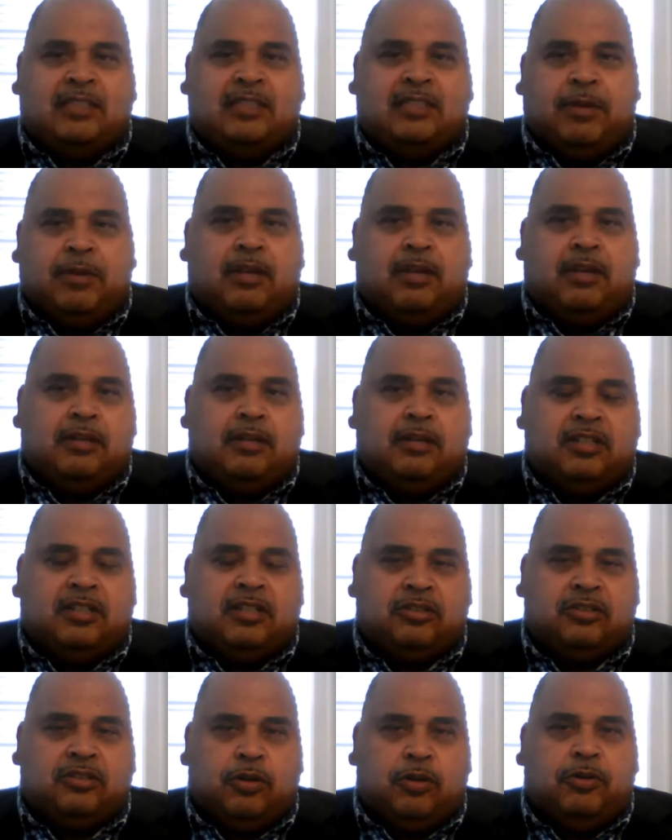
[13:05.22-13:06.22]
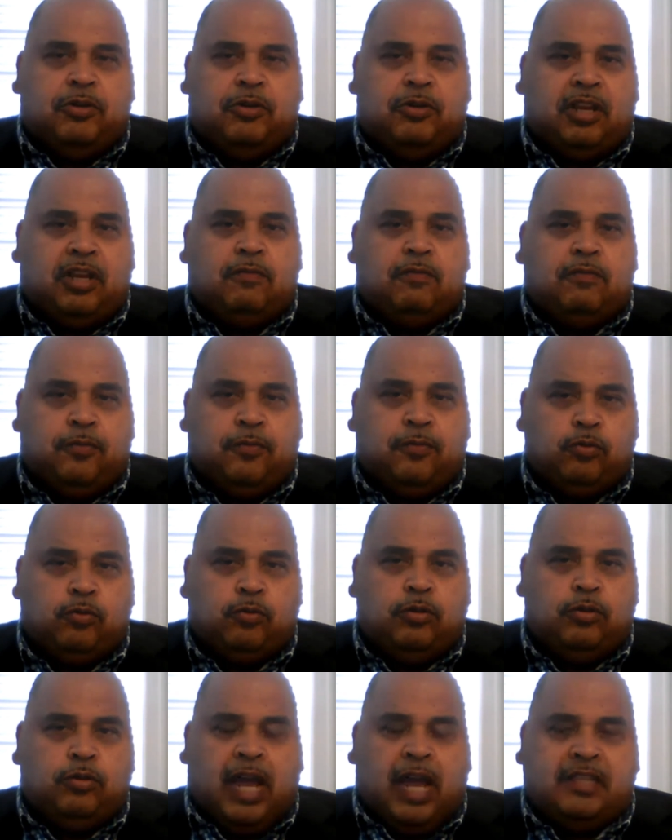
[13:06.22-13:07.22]
been distributing
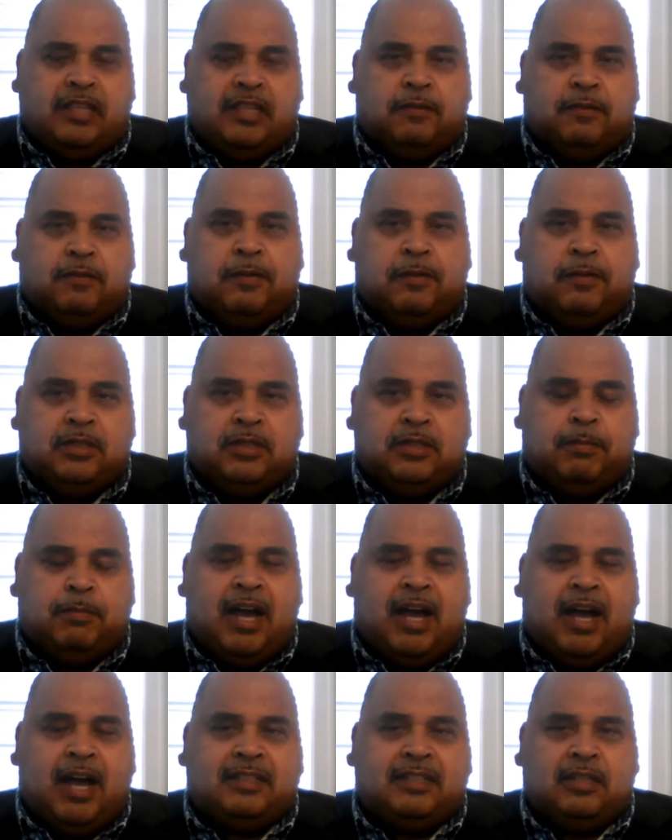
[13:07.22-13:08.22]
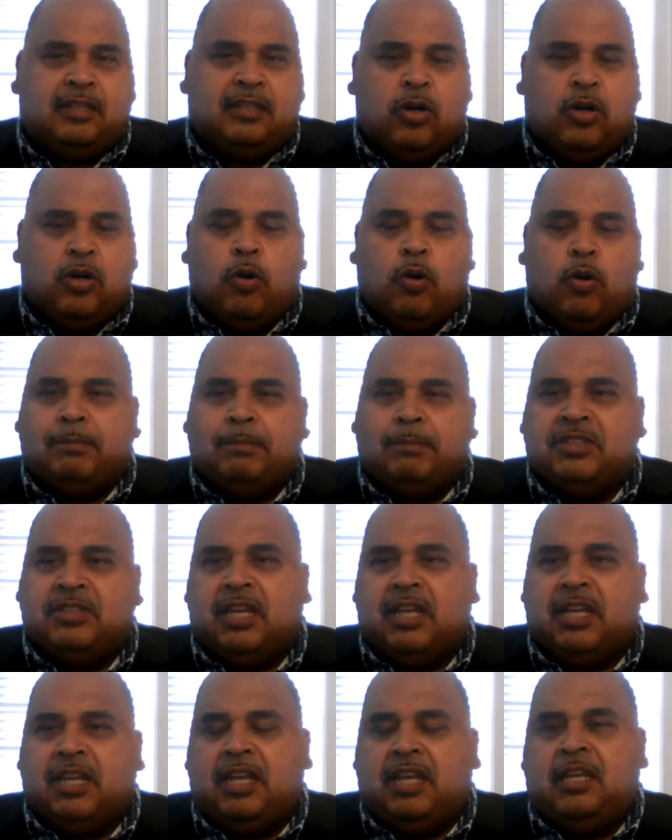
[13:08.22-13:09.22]
food at different spots in Co-op
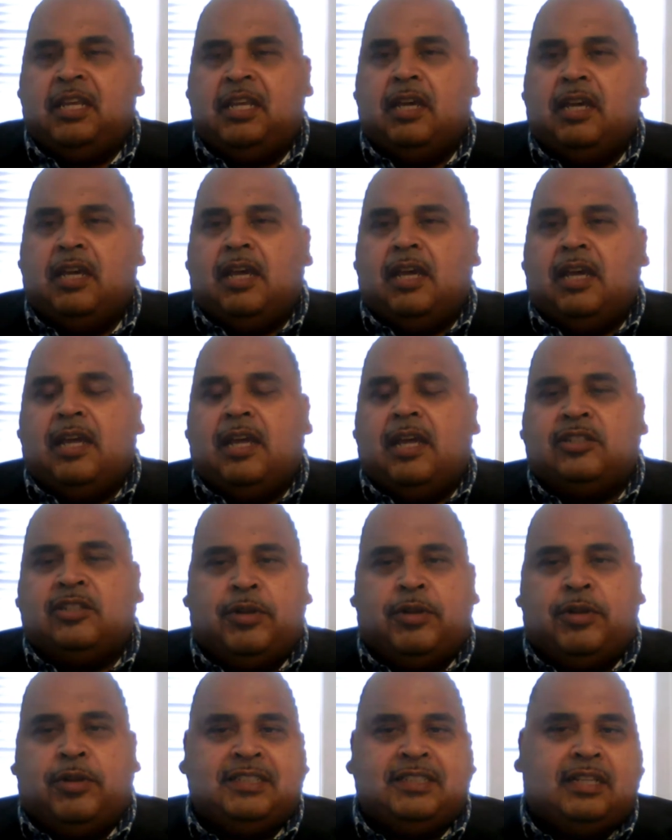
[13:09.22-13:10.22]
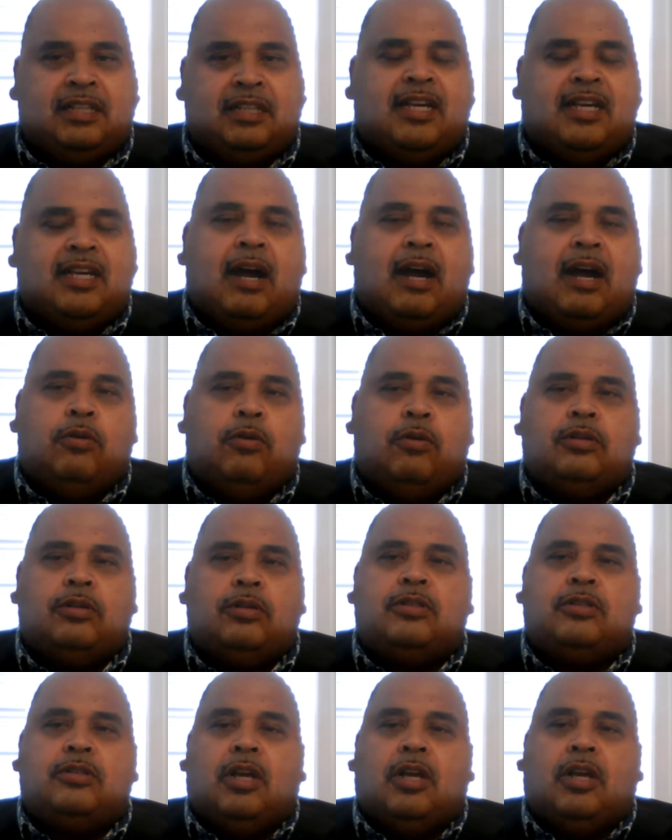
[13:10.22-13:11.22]
City, in Tracy
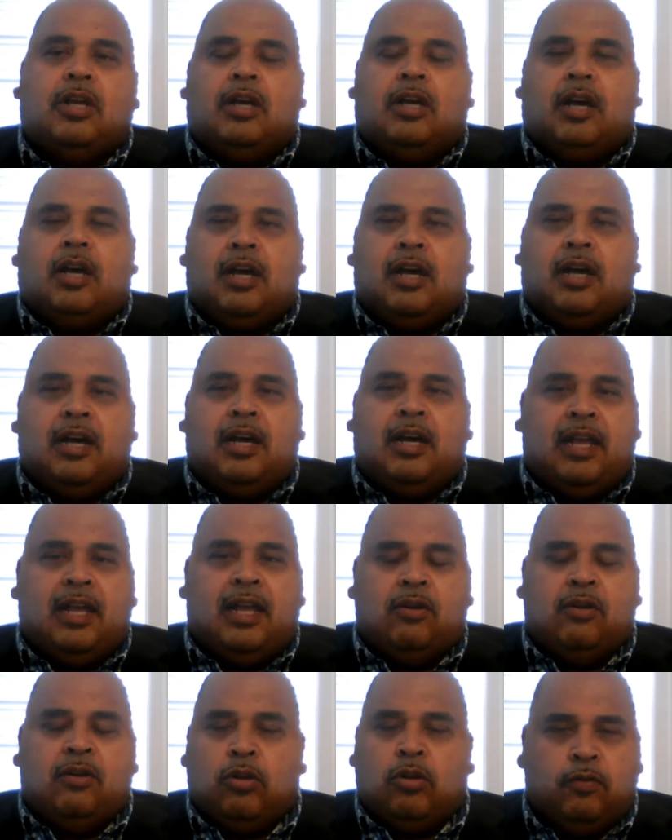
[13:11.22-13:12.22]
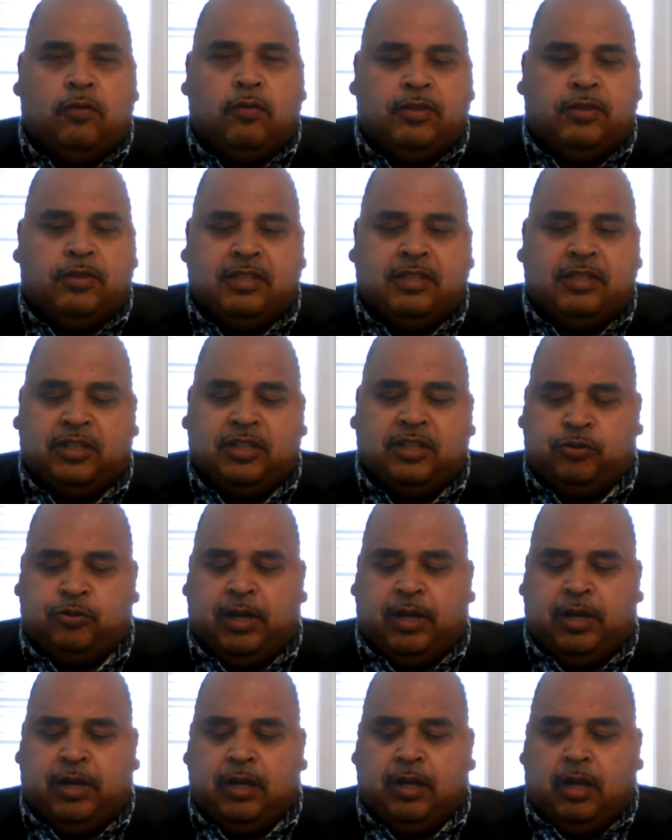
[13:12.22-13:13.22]
Towers, and all over the
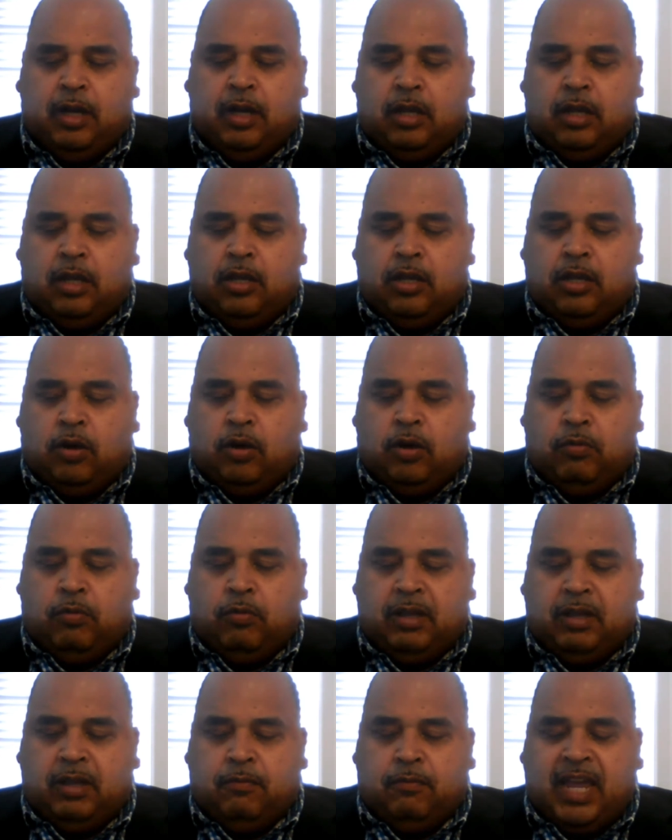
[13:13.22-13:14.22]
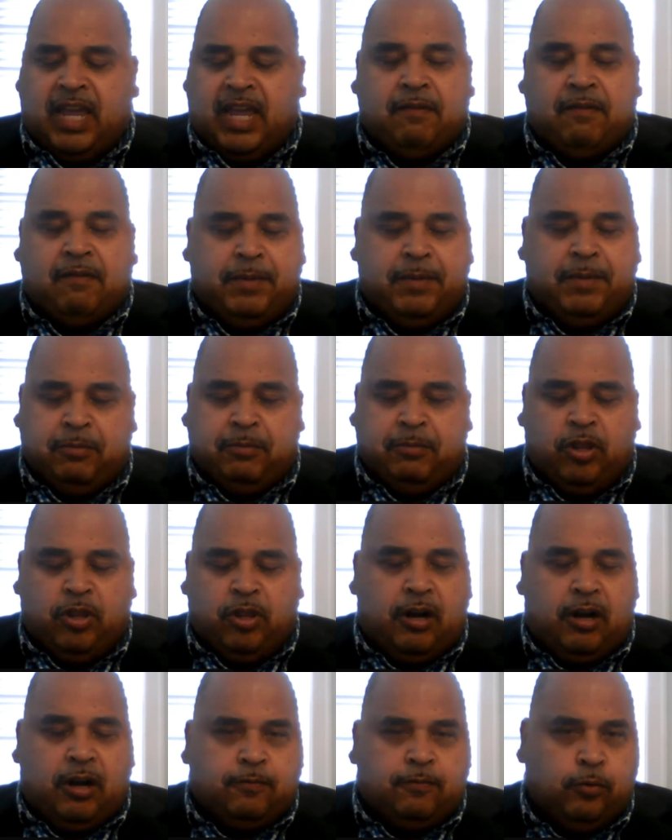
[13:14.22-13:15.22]
district. We have people
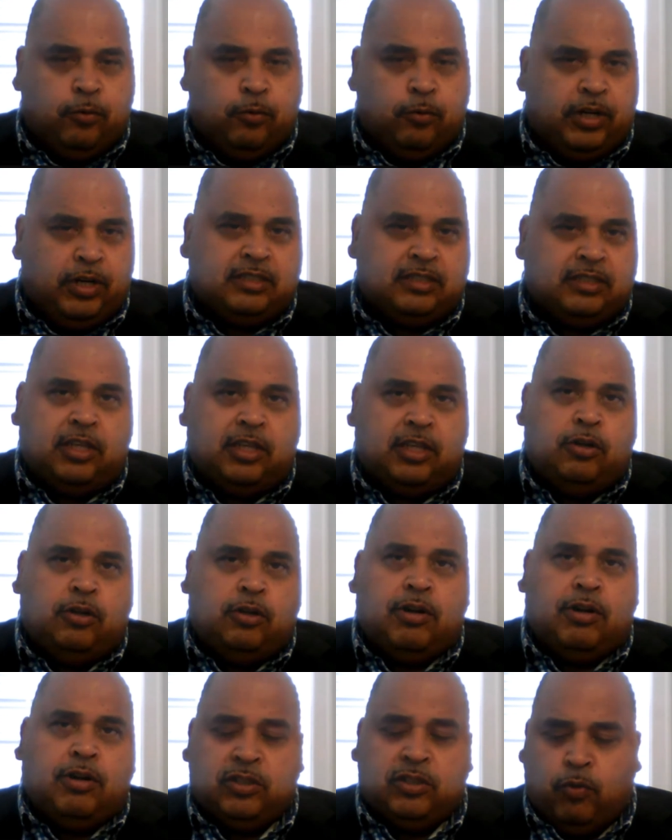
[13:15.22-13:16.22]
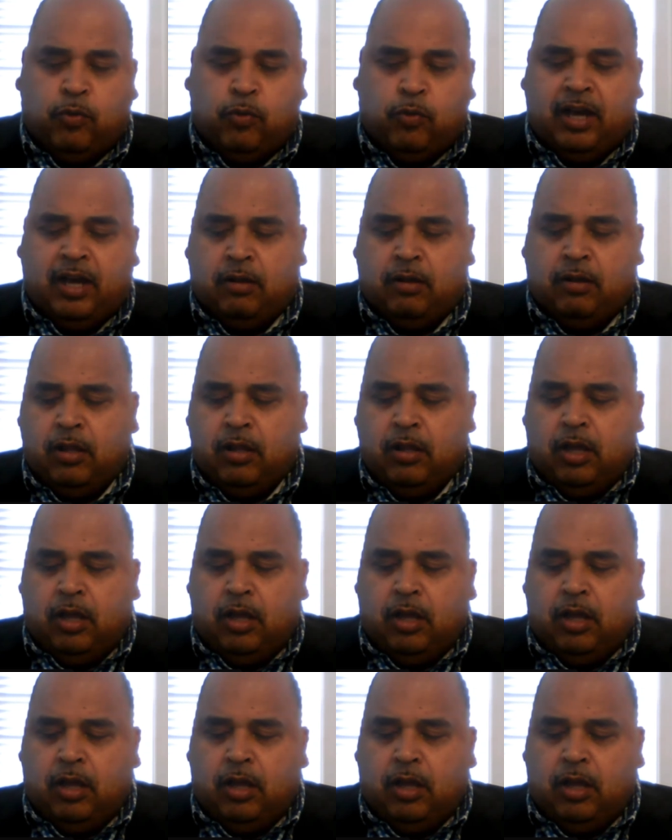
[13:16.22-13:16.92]
that are food insecure as well.